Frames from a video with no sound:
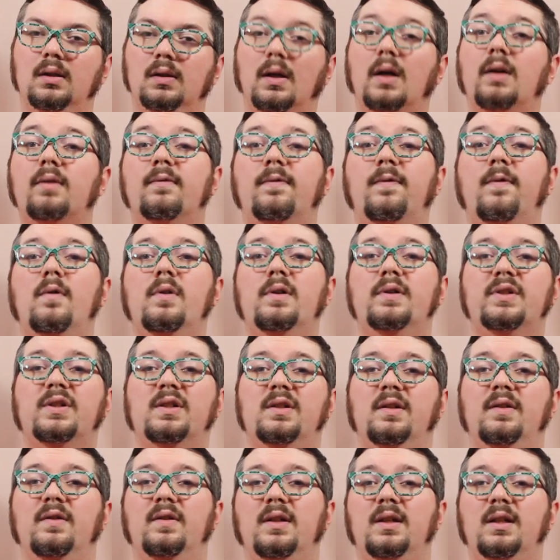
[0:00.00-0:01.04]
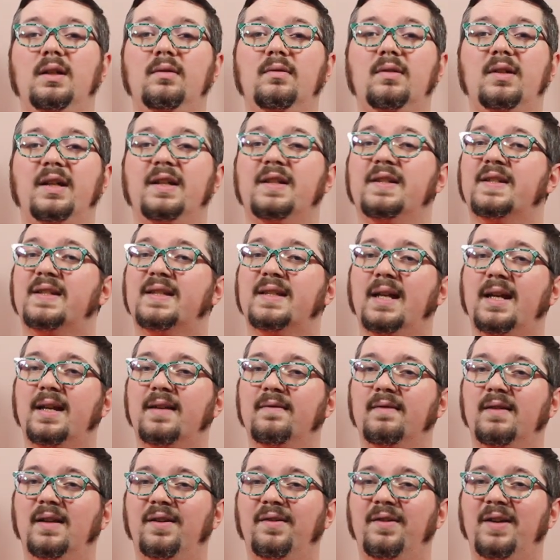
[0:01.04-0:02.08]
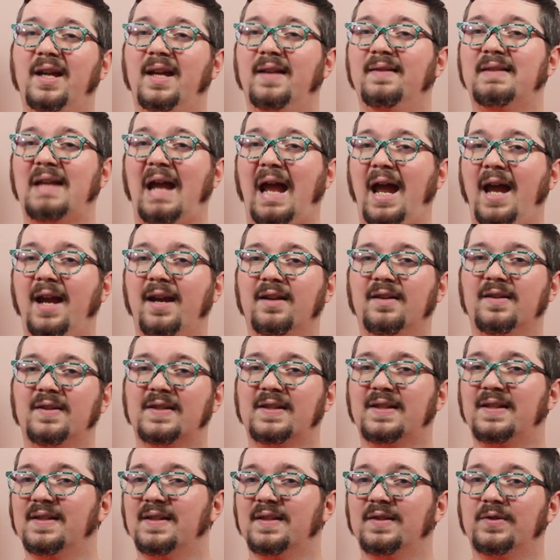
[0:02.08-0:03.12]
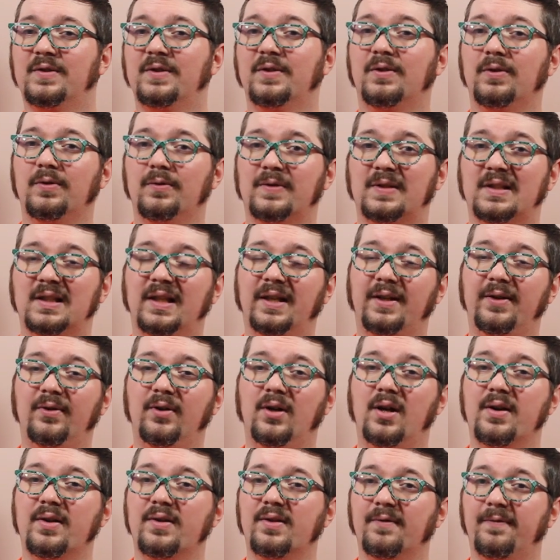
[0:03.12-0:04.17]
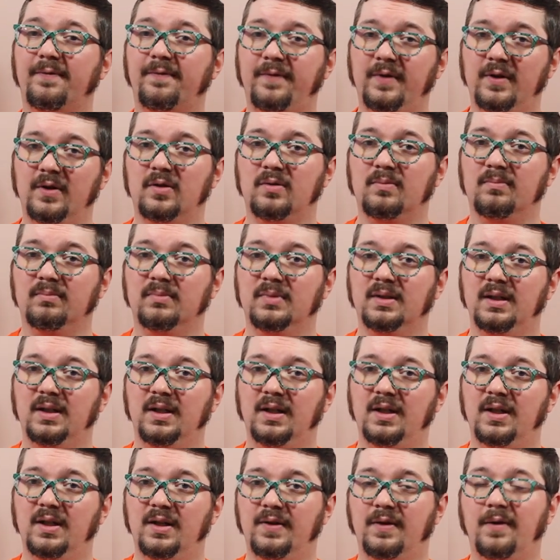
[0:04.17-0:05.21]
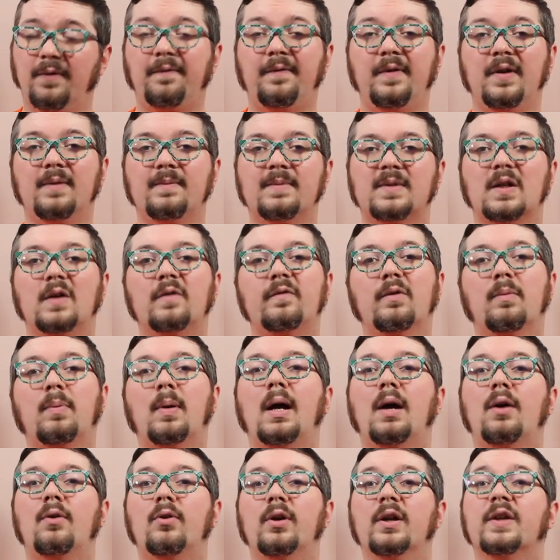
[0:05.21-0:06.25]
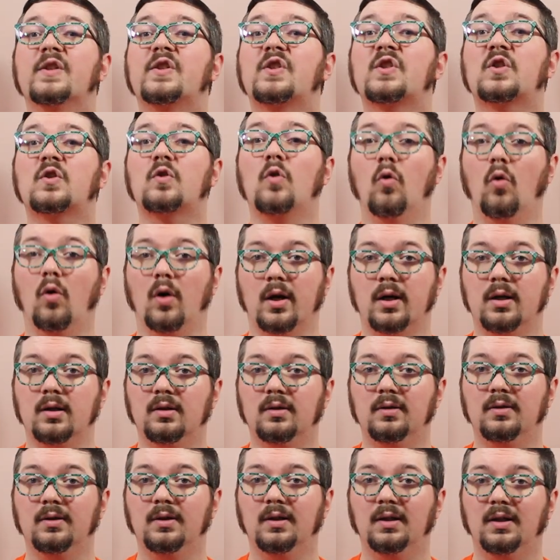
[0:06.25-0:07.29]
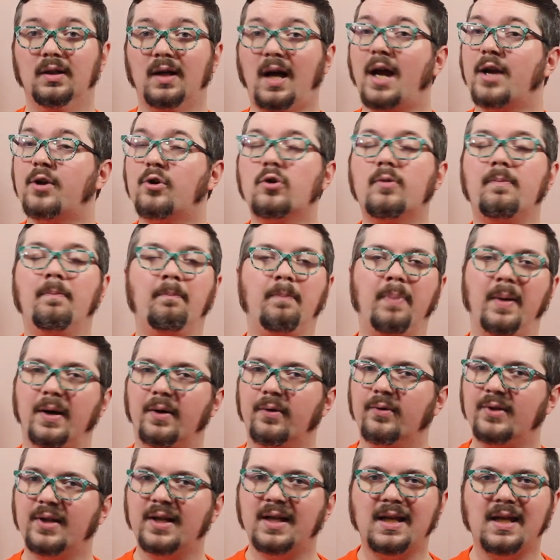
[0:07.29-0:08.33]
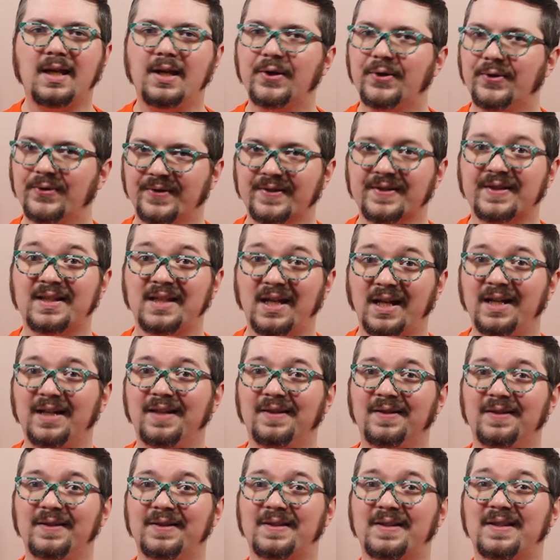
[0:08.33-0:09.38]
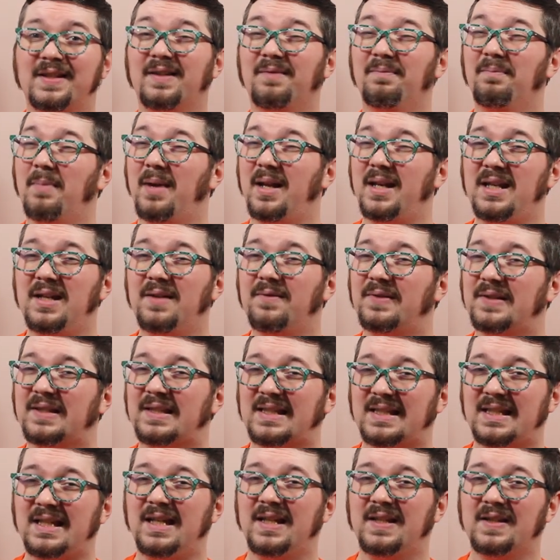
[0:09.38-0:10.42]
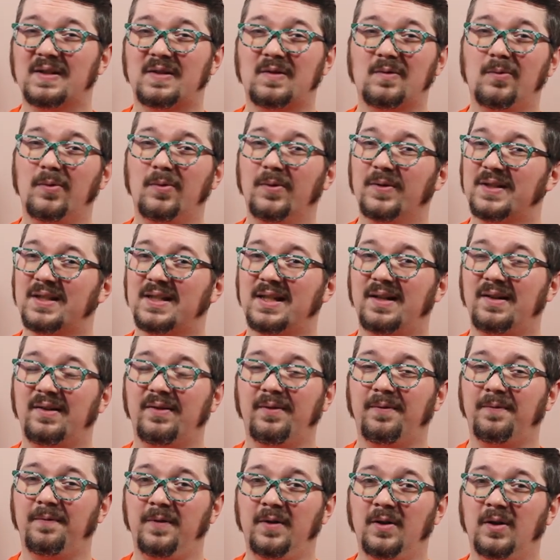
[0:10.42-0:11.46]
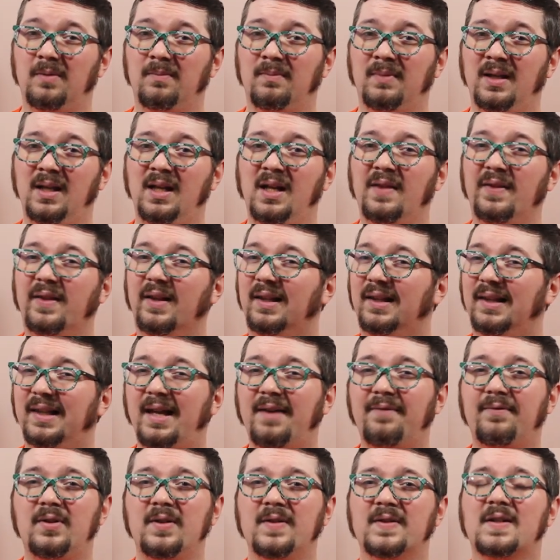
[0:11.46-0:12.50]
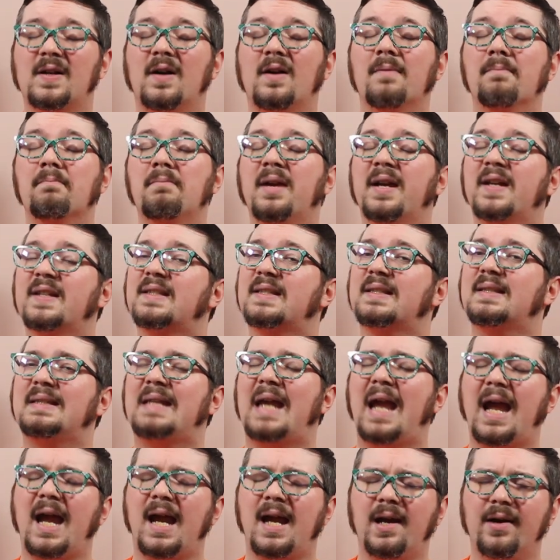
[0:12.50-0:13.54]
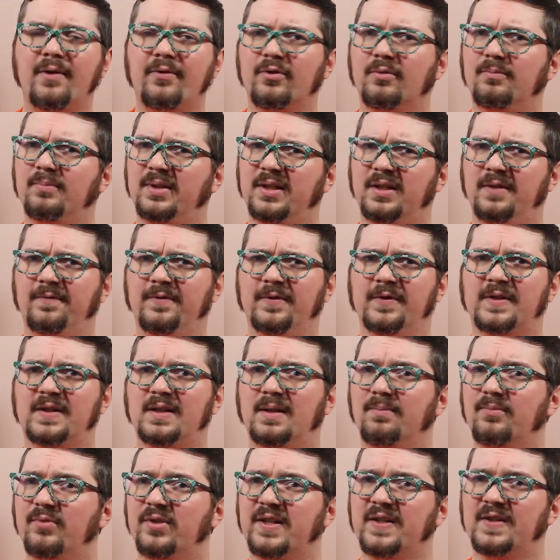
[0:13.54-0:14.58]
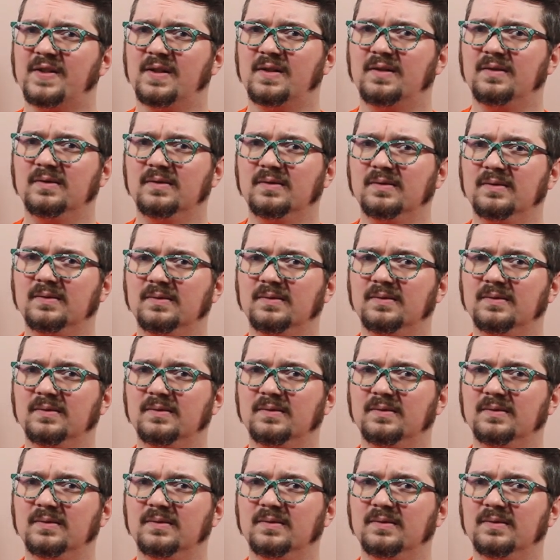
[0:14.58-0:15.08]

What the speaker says: Unfortunately, a secondary antagonist is introduced later on in the film. The film's overpowering score. I could barely hear the scientists in many of the scenes towards the end of the film. The levels are mixed terribly for some reason.